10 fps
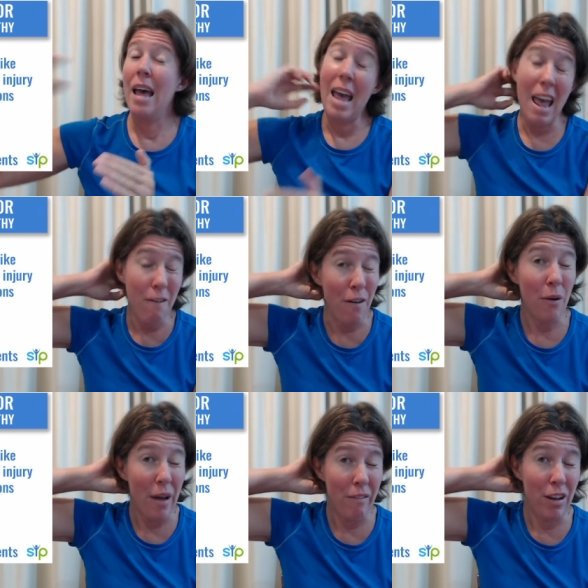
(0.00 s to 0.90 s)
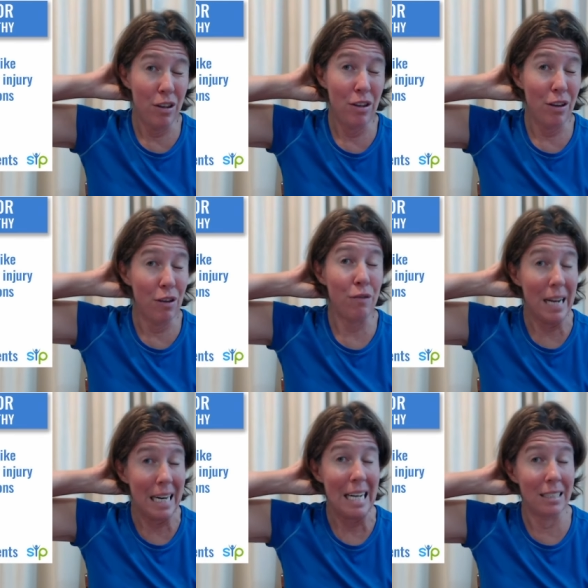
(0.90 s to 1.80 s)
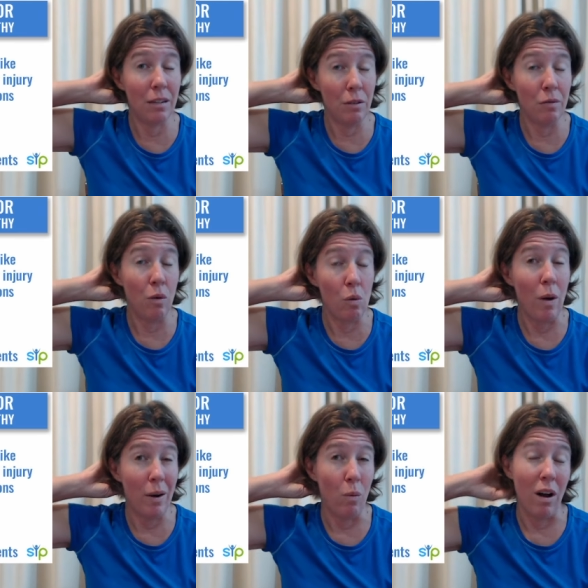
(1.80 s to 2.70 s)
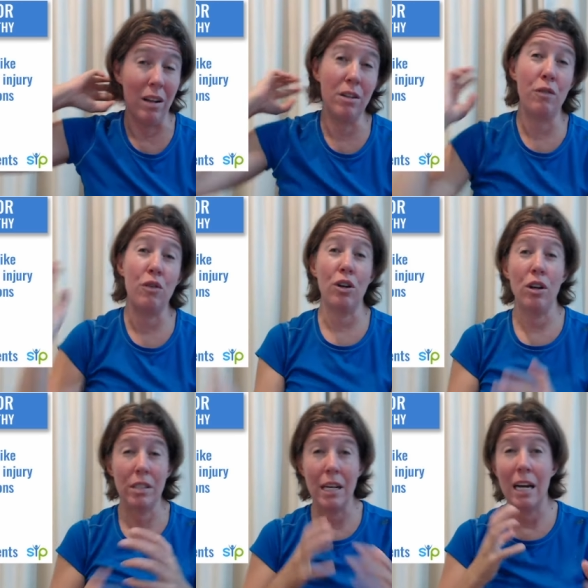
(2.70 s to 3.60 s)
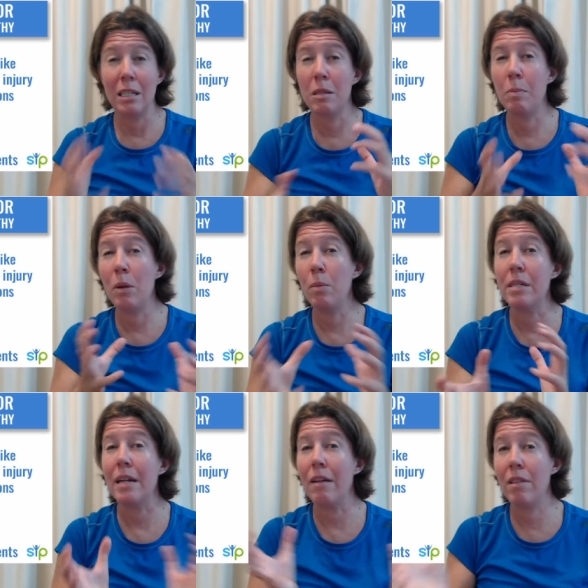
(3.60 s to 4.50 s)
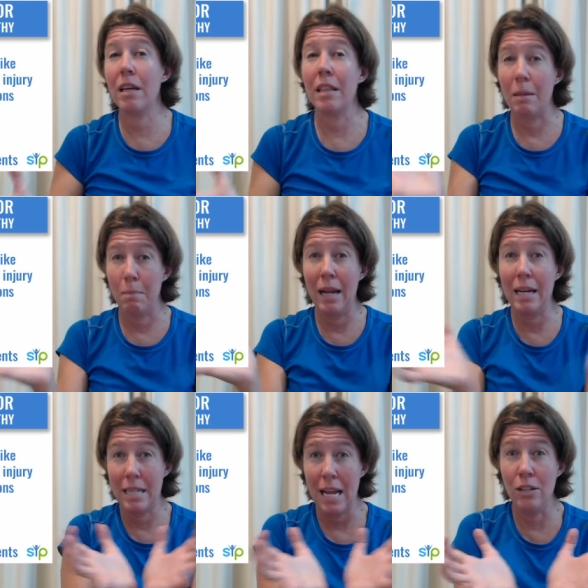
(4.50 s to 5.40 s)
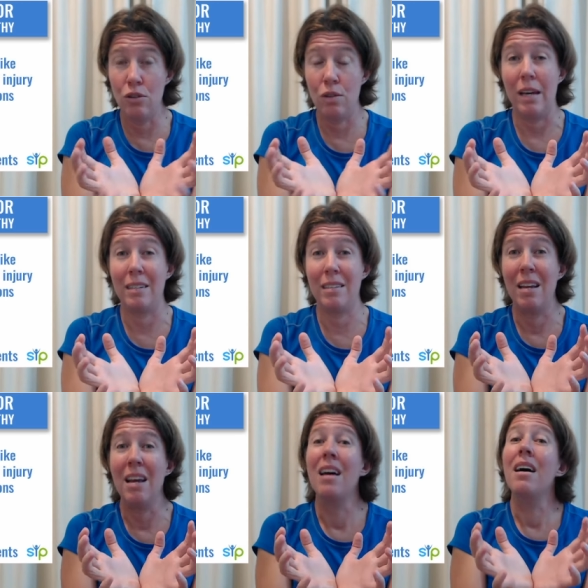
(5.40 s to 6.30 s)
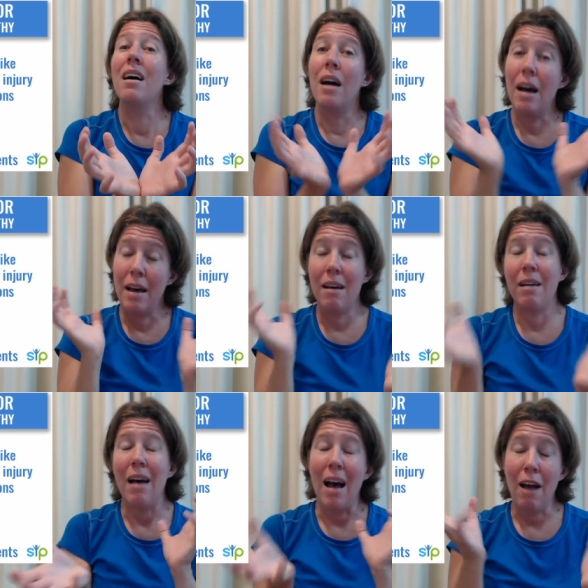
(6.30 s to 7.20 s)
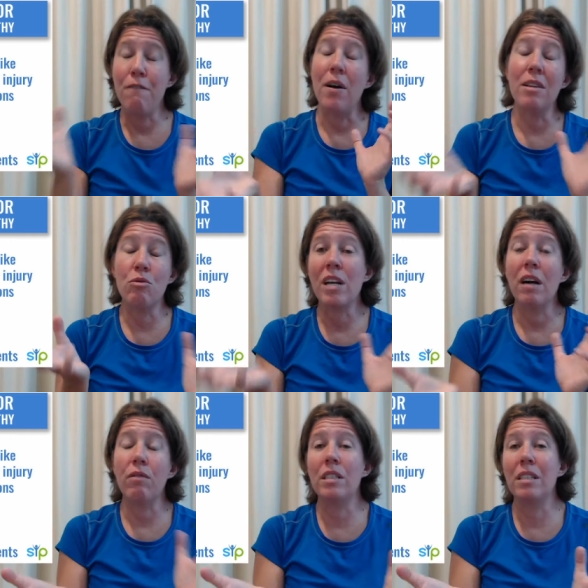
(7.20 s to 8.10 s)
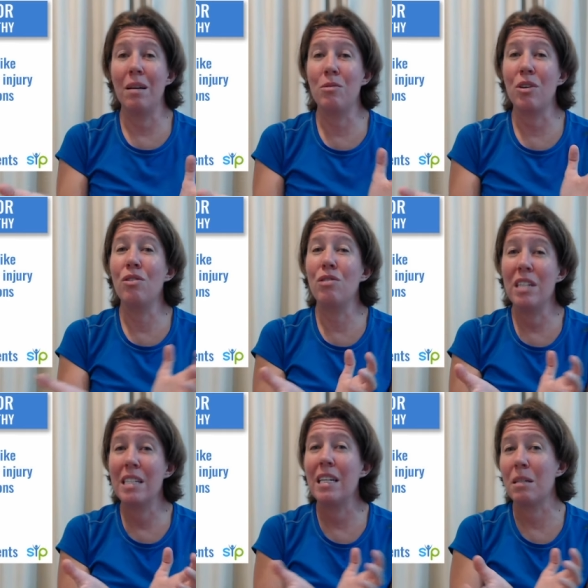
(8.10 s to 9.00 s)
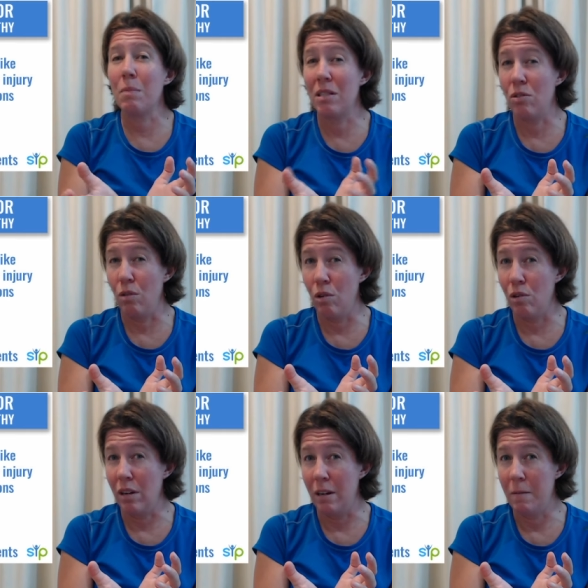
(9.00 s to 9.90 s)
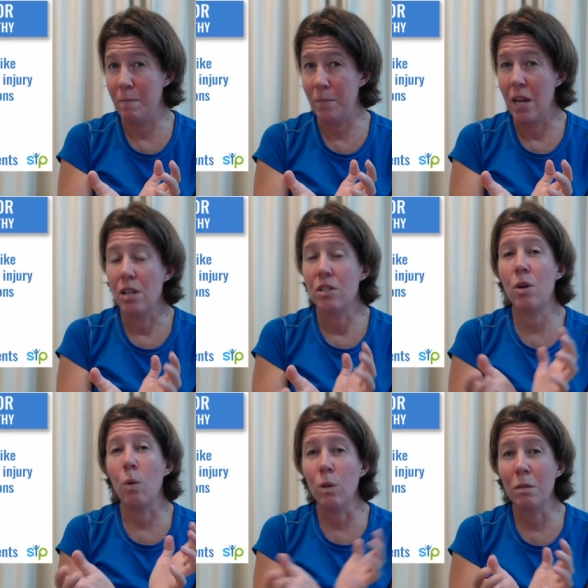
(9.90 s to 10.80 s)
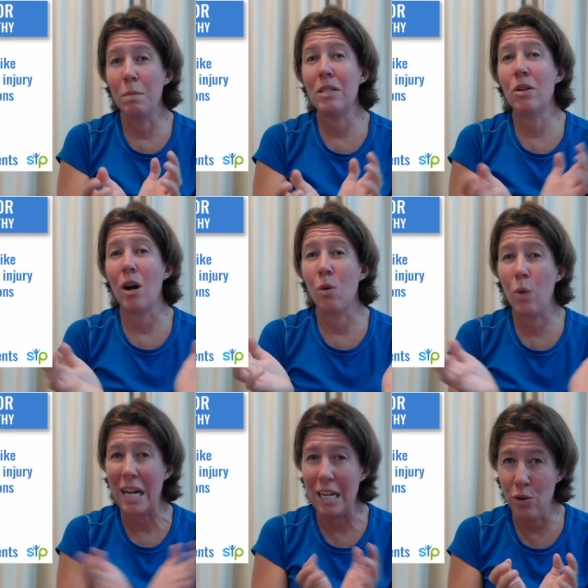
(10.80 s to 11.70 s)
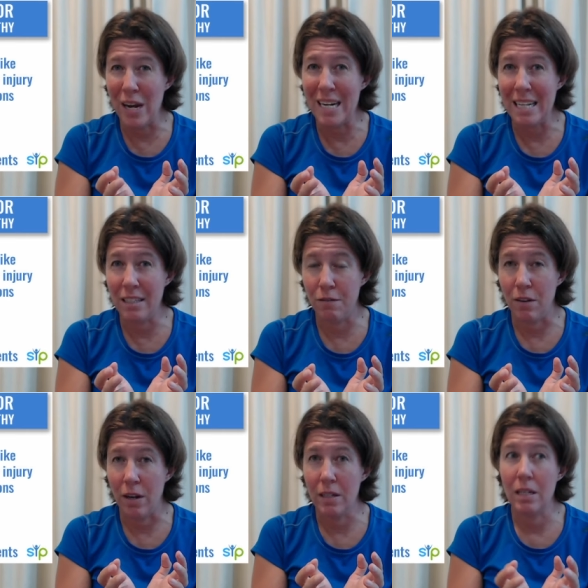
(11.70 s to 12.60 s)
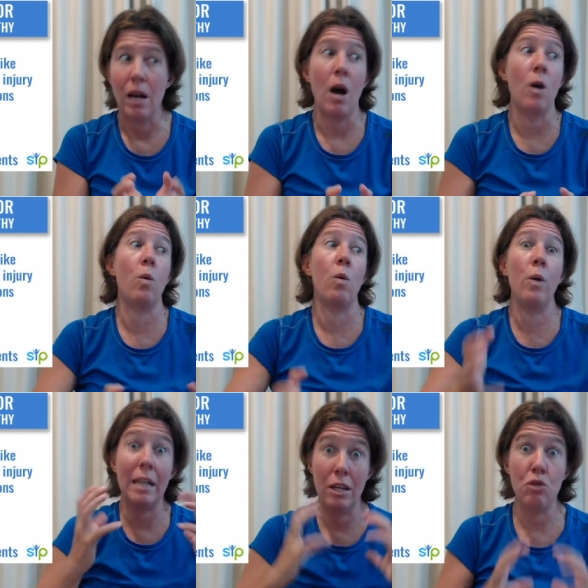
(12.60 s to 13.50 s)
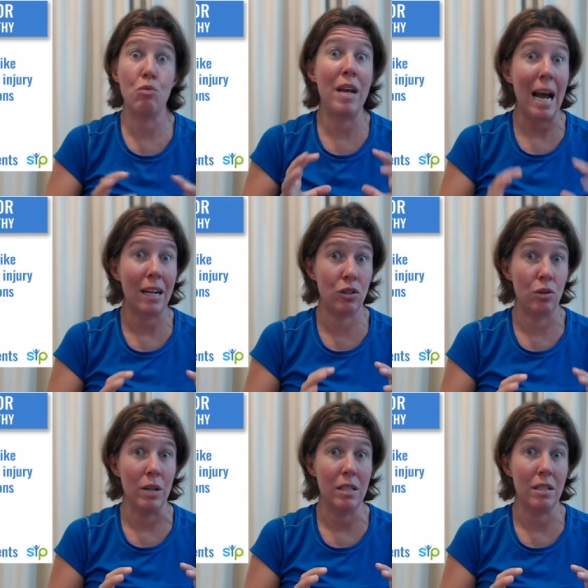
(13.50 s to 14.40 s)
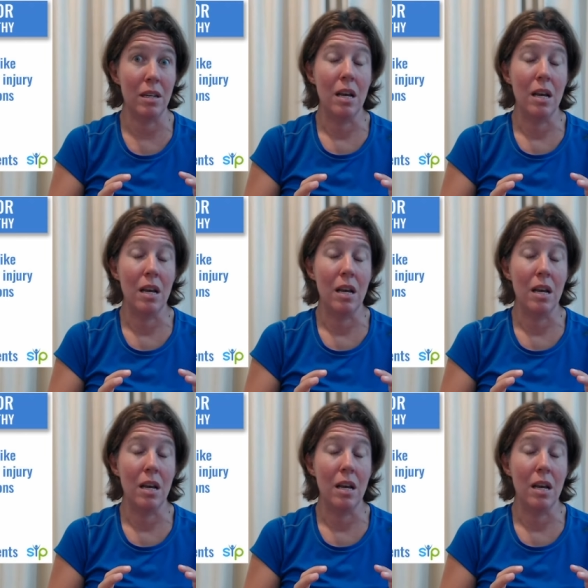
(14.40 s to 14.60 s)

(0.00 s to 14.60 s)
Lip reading: If, however, you've neglected it for quite a while and you've got osteitis pubis and everything that plays into that, I find recovery times are usually 6 months or longer. So it all depends on how quickly you identify it, how quickly you react to it,